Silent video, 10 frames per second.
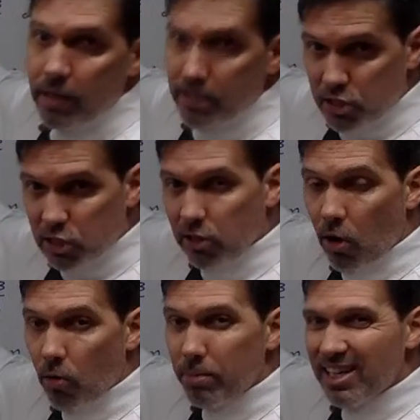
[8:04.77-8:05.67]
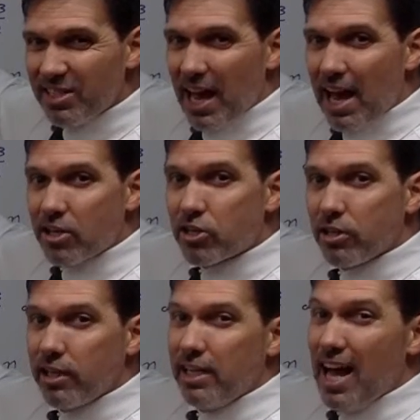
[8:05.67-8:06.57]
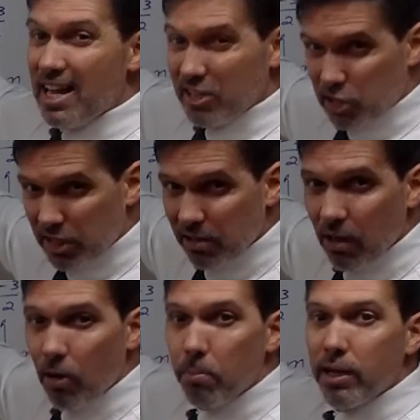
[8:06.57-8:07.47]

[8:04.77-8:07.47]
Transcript: The slope is actually not 0,